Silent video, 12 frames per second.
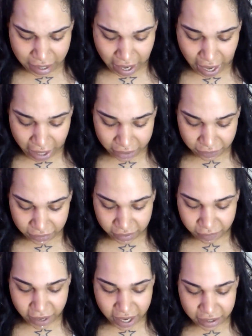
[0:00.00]
I use this
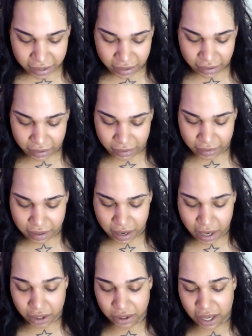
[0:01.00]
palette
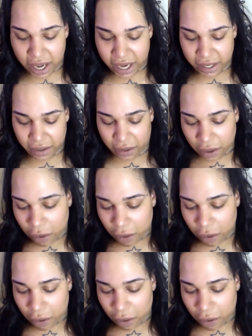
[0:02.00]
a lot,